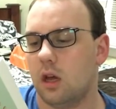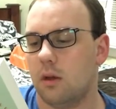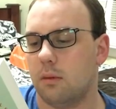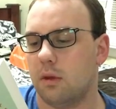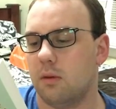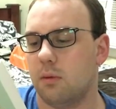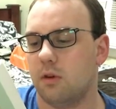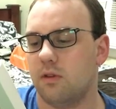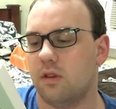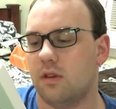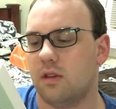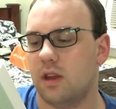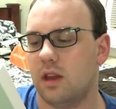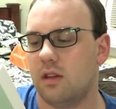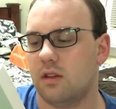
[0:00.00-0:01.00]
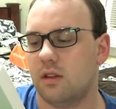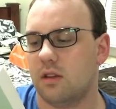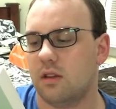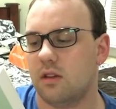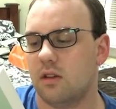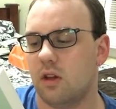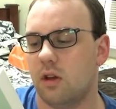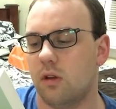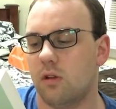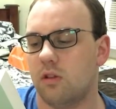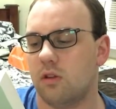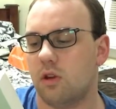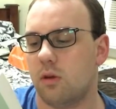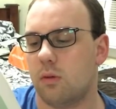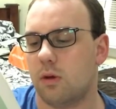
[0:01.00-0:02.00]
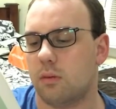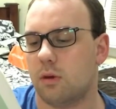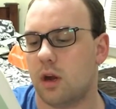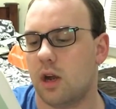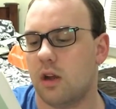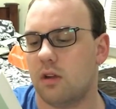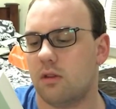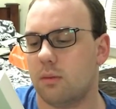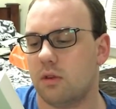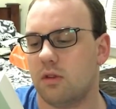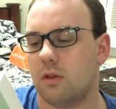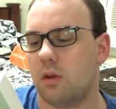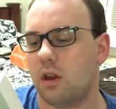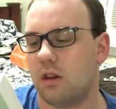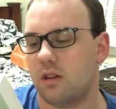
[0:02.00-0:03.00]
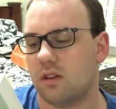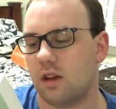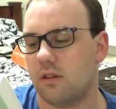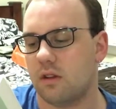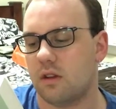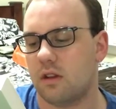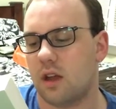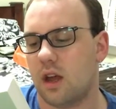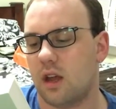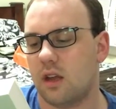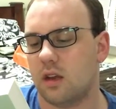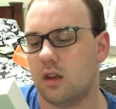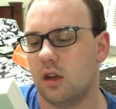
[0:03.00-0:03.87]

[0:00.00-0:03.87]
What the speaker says: He proves his thesis, earns a Nobel Prize, but soon he discovers that,